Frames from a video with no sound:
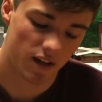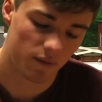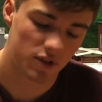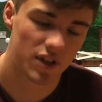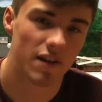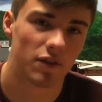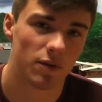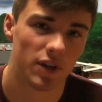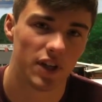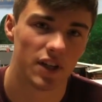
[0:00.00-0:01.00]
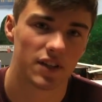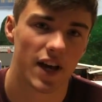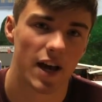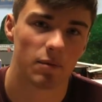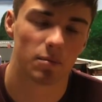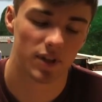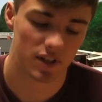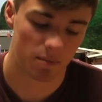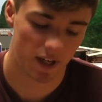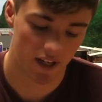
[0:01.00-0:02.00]
was never really in a time or
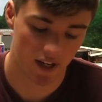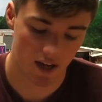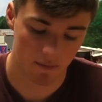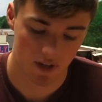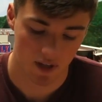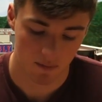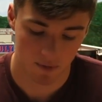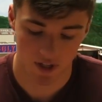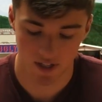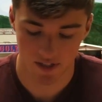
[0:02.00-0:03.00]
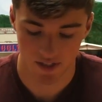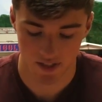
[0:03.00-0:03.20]
place to pick it up, but is